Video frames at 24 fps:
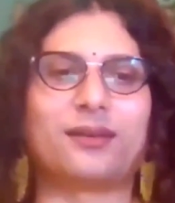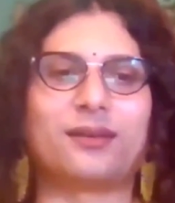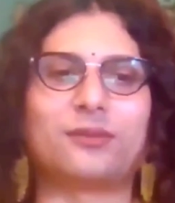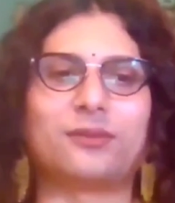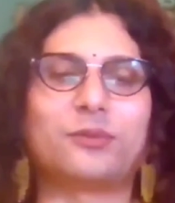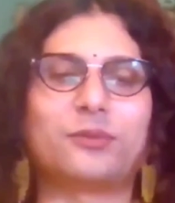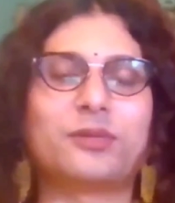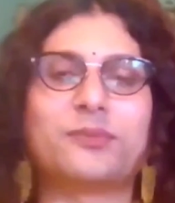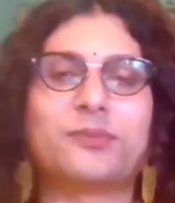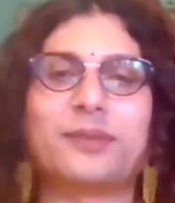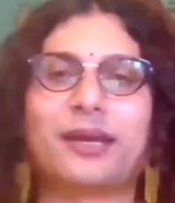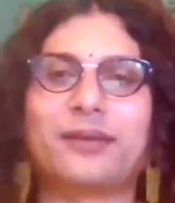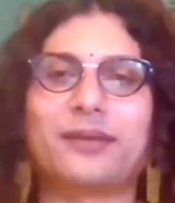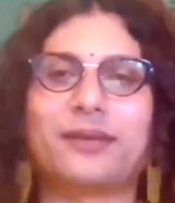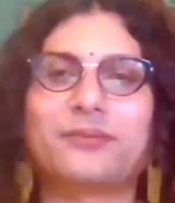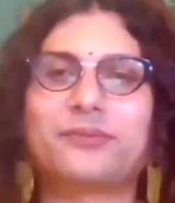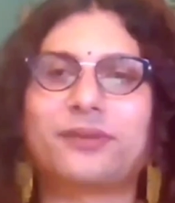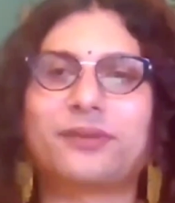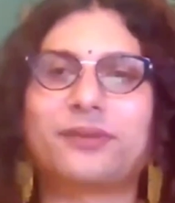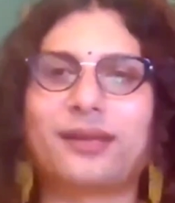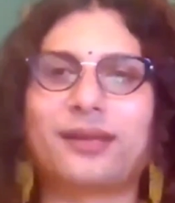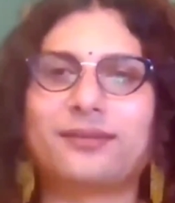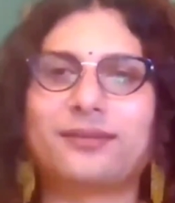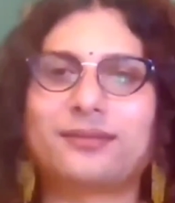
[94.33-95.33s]
with my
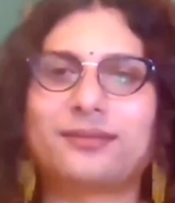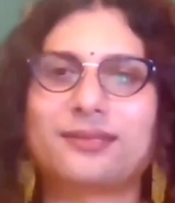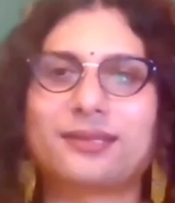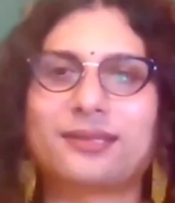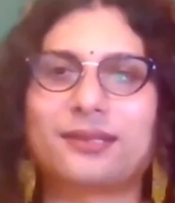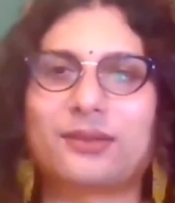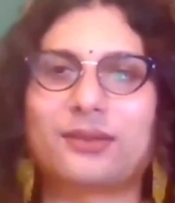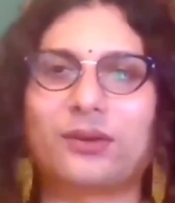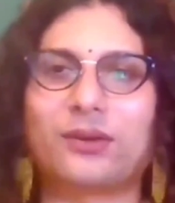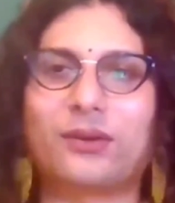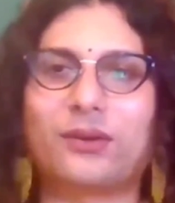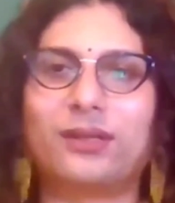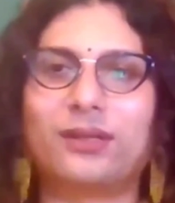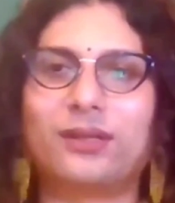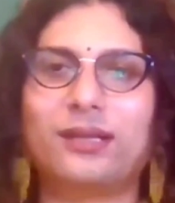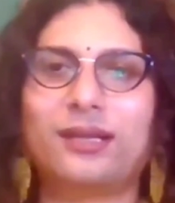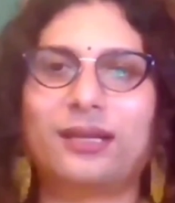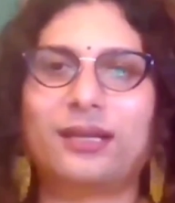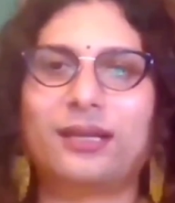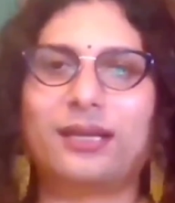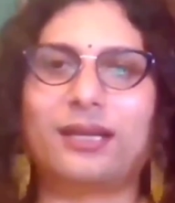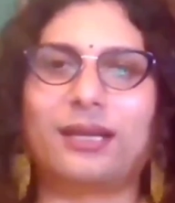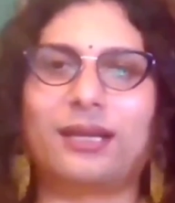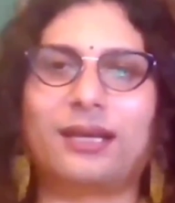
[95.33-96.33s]
friends and all.
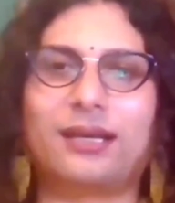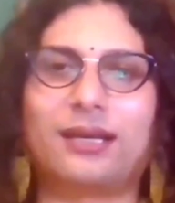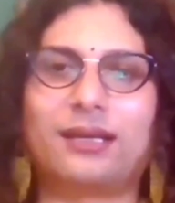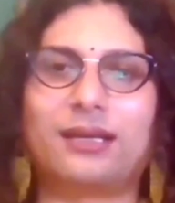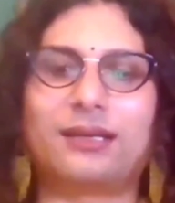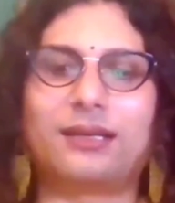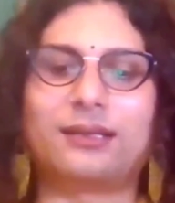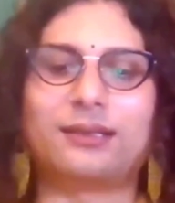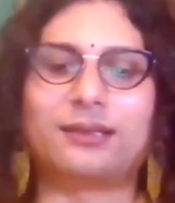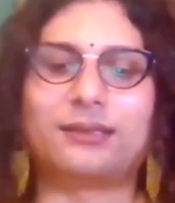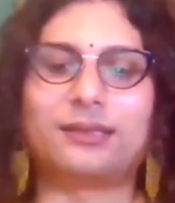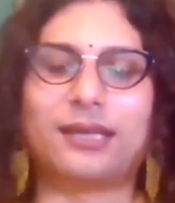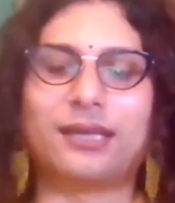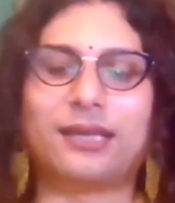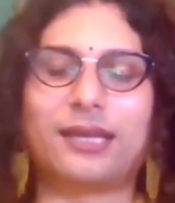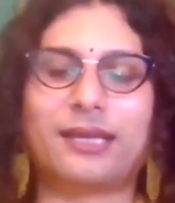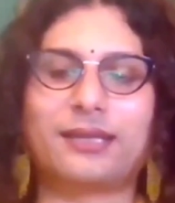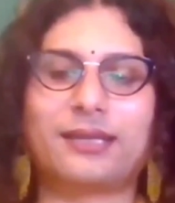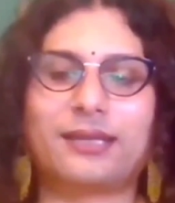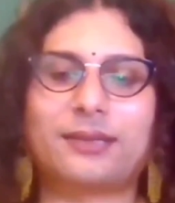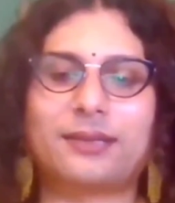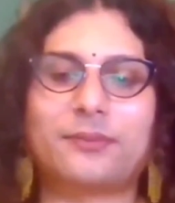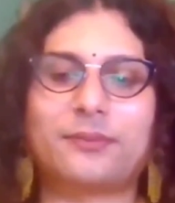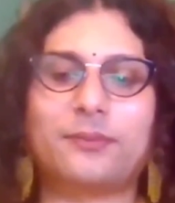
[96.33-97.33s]

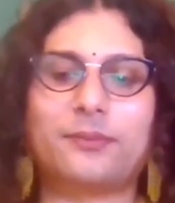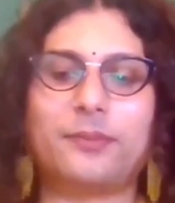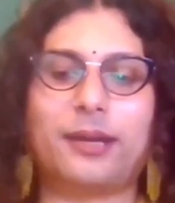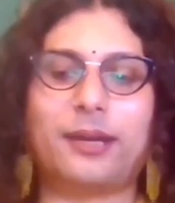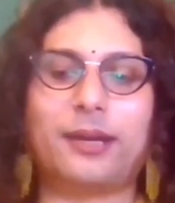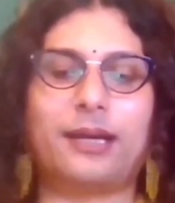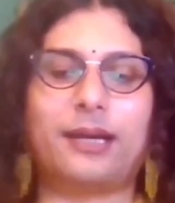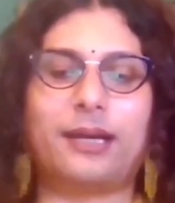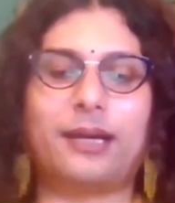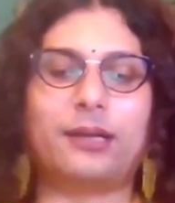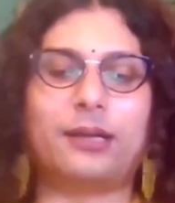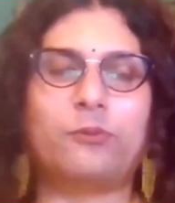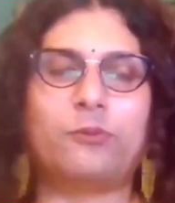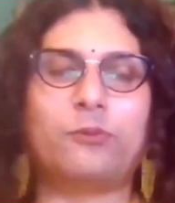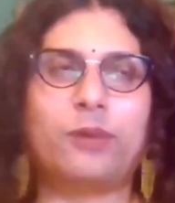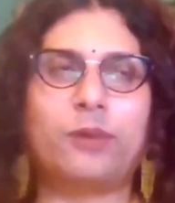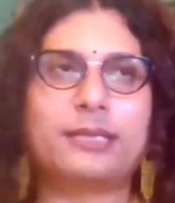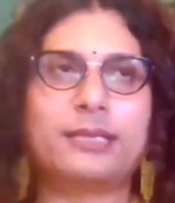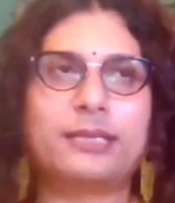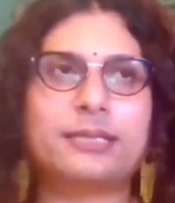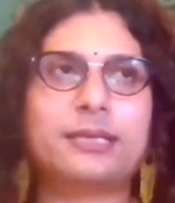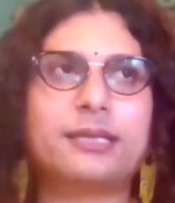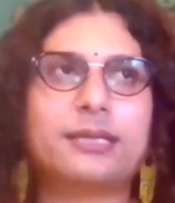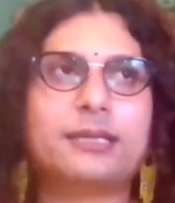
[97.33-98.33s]
And
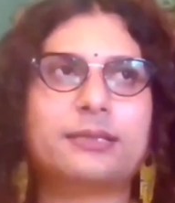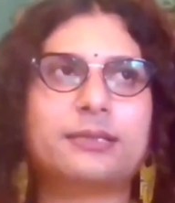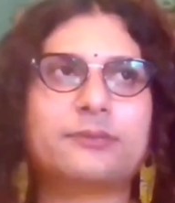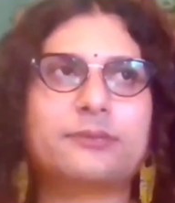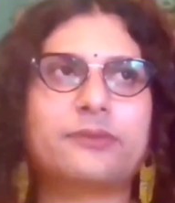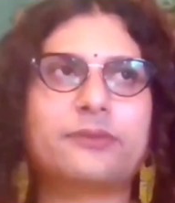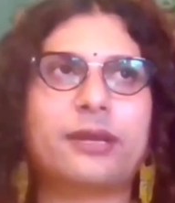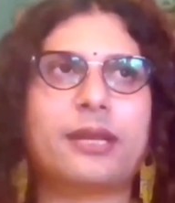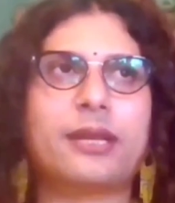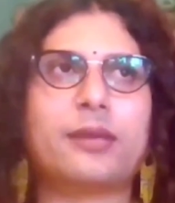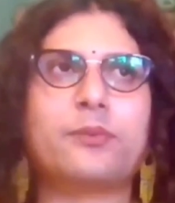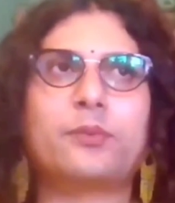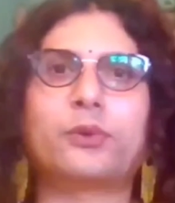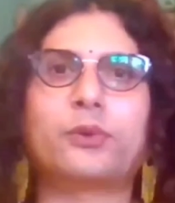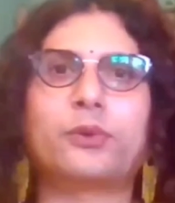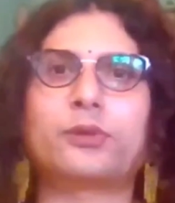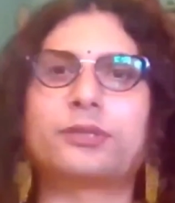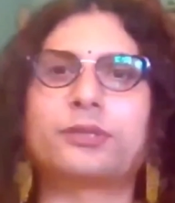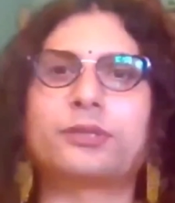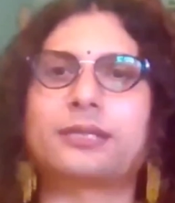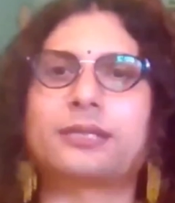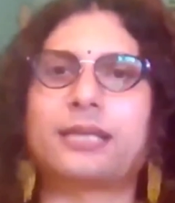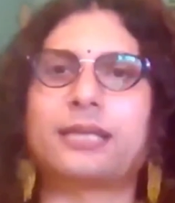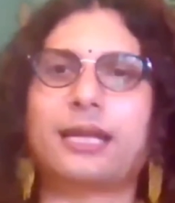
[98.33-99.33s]
one thing is very
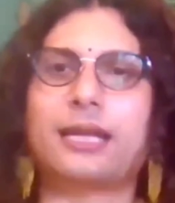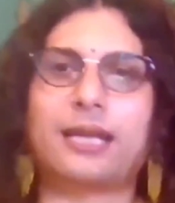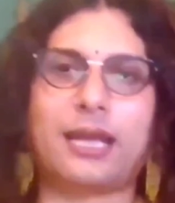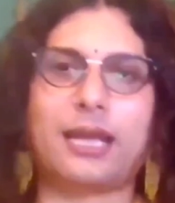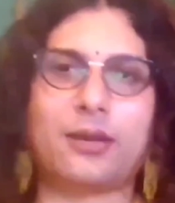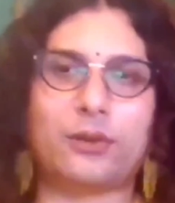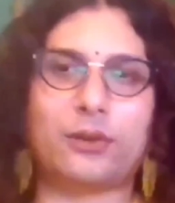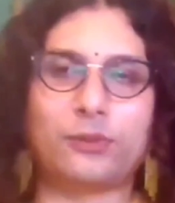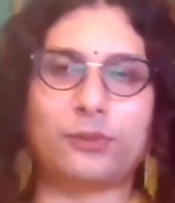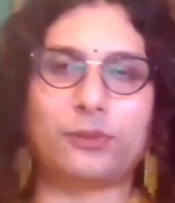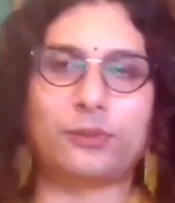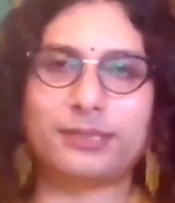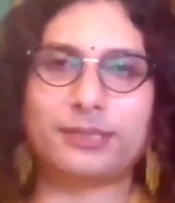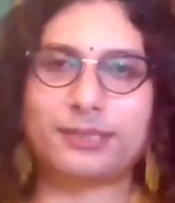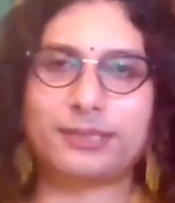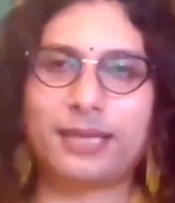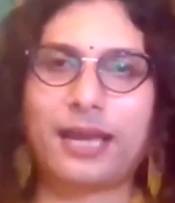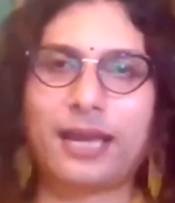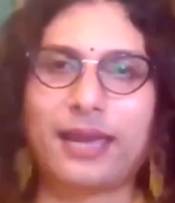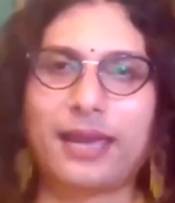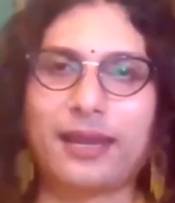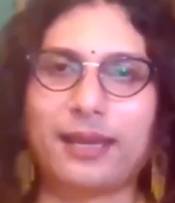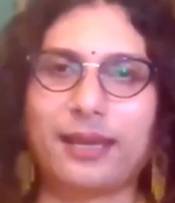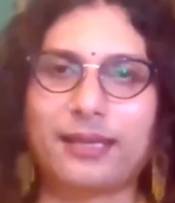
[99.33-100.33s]
important, and I always
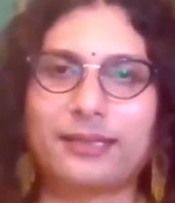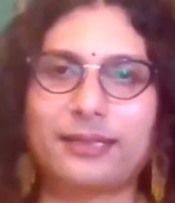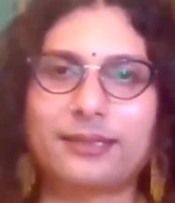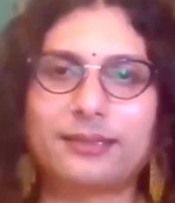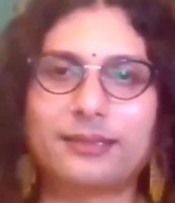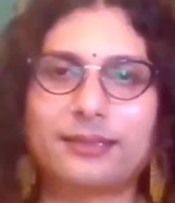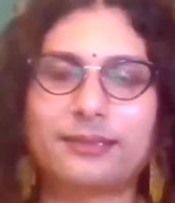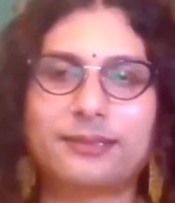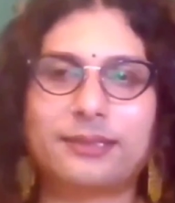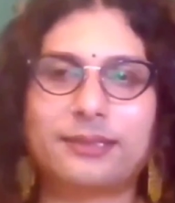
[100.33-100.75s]
highlight this,